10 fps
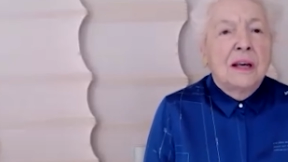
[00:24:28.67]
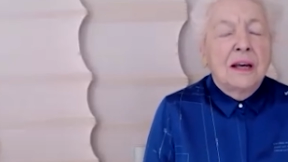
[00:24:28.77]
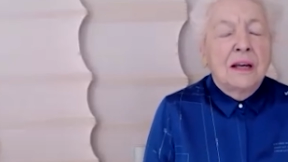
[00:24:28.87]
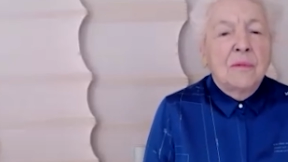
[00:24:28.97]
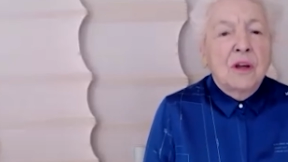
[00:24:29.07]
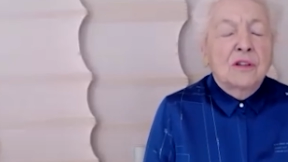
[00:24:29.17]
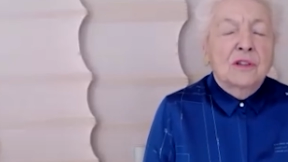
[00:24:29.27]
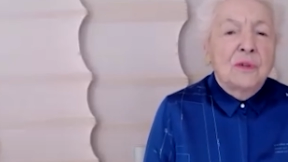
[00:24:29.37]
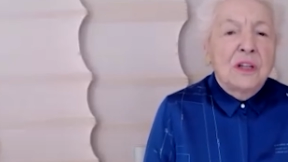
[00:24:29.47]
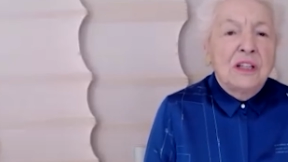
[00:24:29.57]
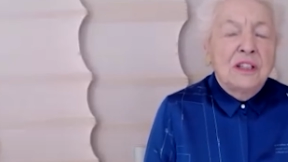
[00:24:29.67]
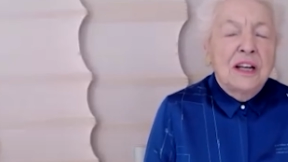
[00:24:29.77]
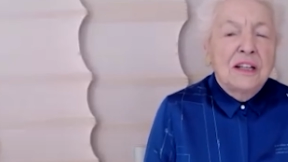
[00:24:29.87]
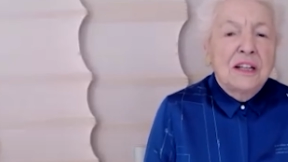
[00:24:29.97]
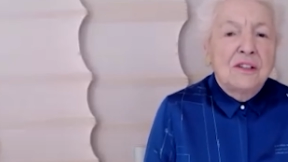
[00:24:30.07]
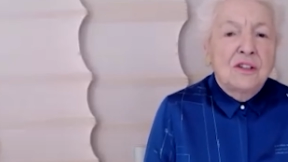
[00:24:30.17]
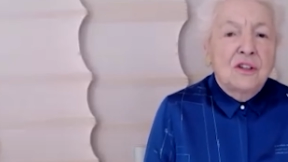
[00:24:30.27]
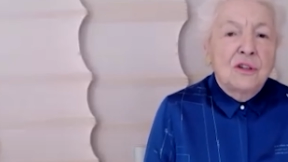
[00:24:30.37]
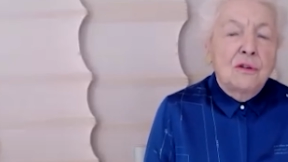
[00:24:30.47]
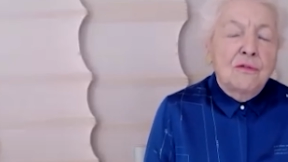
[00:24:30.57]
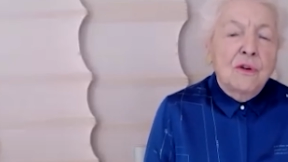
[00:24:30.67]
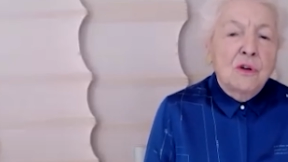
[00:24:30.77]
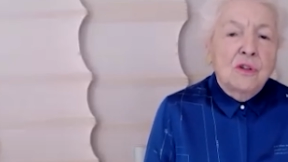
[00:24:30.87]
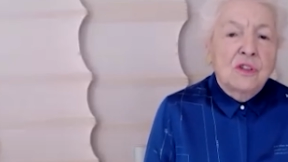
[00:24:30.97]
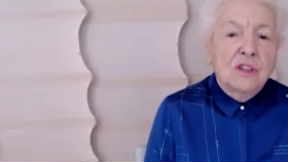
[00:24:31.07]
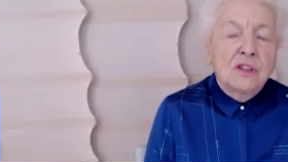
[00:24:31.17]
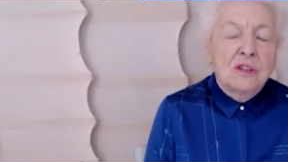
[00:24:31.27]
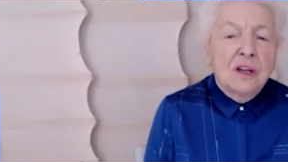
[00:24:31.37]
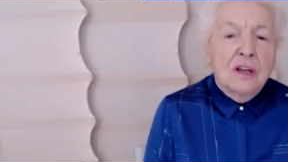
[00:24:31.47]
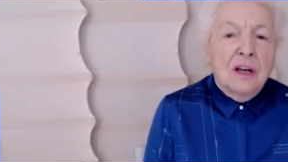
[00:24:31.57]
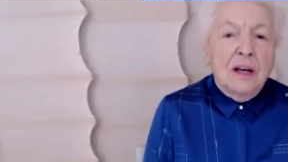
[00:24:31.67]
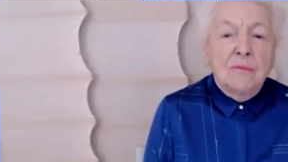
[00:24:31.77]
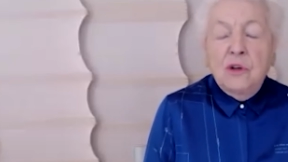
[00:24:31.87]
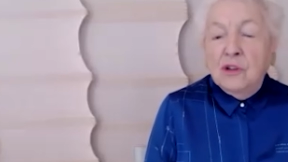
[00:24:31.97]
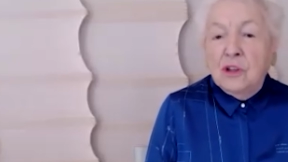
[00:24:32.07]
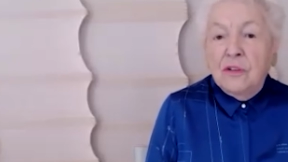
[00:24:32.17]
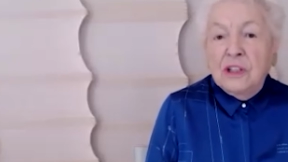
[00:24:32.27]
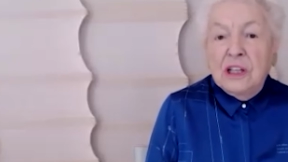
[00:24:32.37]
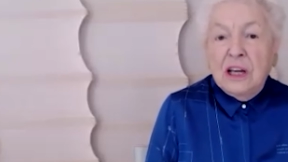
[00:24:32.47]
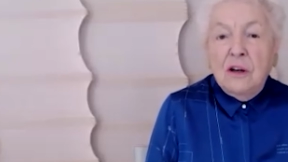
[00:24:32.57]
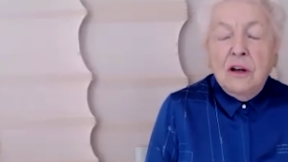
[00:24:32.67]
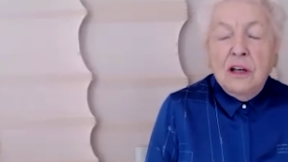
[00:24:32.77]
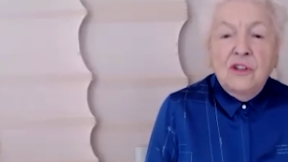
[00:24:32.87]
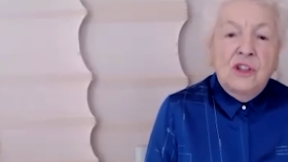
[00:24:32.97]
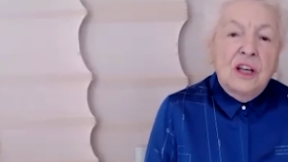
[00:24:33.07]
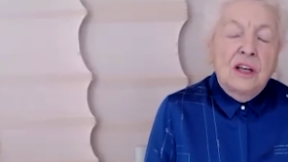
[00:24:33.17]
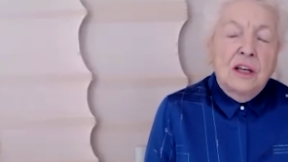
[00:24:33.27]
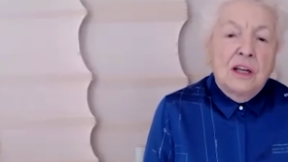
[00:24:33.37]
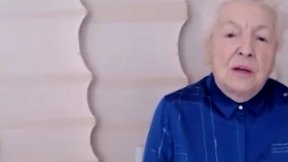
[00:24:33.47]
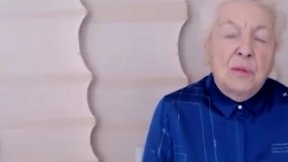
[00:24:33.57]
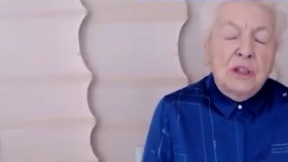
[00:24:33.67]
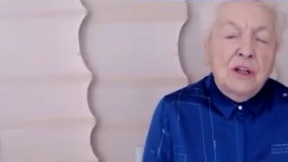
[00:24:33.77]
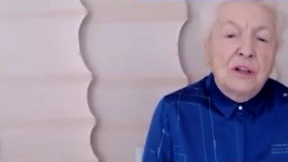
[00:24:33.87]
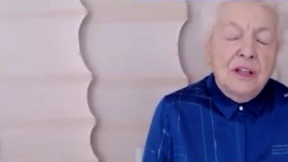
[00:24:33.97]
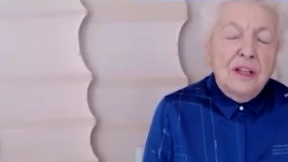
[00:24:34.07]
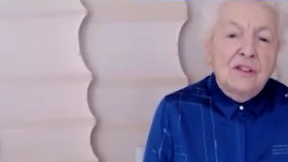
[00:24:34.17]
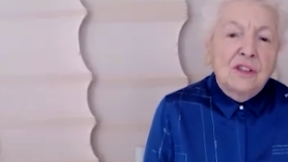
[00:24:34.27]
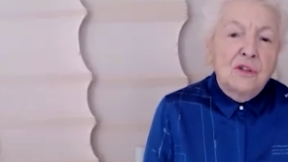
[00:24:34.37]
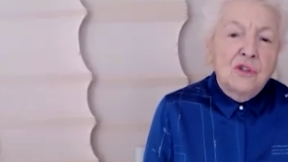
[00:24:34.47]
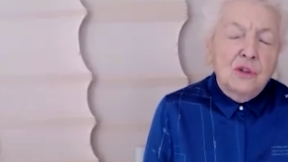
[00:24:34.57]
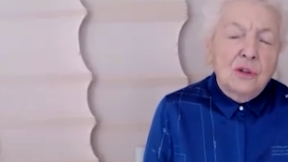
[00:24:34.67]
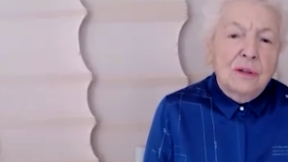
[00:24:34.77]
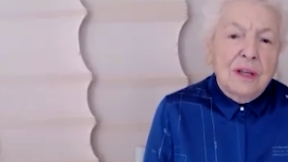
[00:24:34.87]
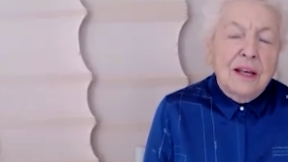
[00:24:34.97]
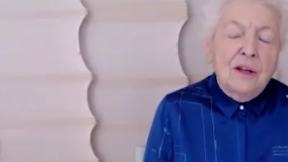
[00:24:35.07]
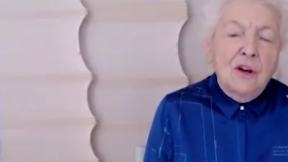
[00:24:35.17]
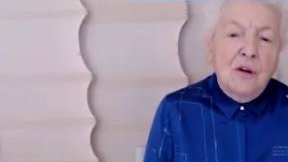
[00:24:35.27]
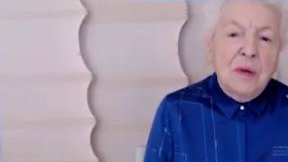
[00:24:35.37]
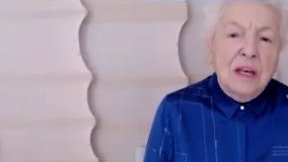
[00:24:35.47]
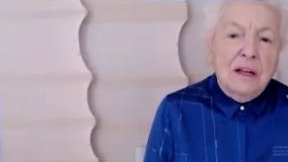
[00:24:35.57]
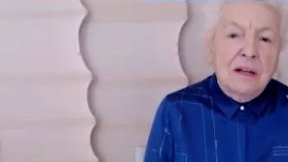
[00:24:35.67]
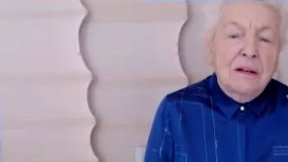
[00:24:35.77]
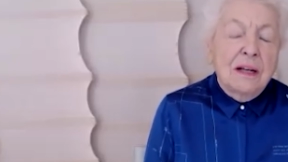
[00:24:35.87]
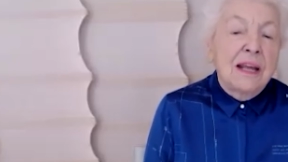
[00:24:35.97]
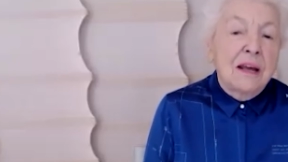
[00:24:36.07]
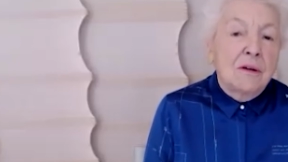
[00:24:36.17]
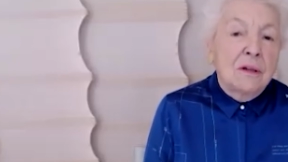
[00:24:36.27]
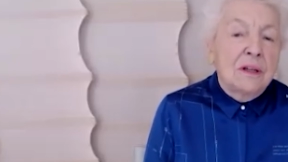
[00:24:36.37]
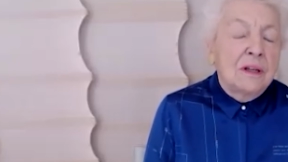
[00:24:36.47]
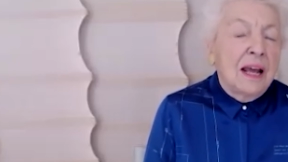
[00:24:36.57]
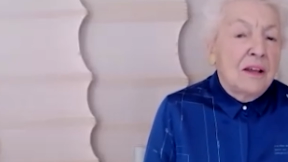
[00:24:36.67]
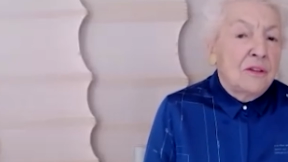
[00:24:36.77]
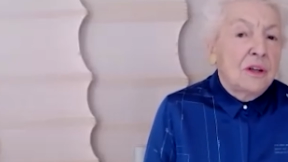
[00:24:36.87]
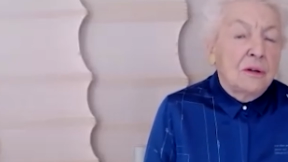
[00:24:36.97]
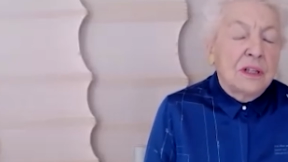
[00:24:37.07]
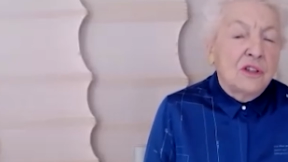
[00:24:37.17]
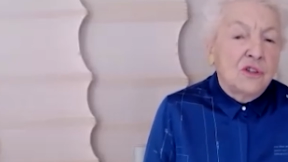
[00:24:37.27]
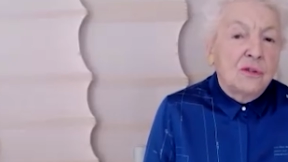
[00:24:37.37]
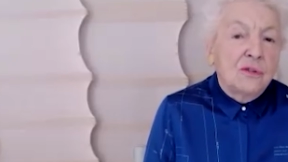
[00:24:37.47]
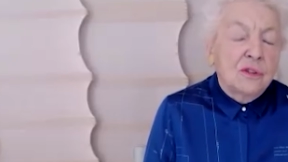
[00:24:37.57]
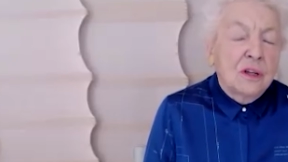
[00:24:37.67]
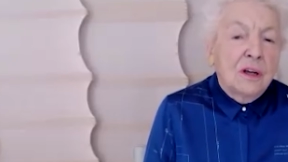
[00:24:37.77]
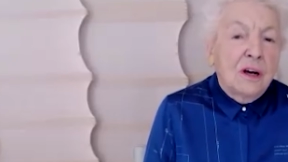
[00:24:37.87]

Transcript: Um, the Oxford Internet Institute focuses um, not on the technology, but on the social, economic, legal, and ethical issues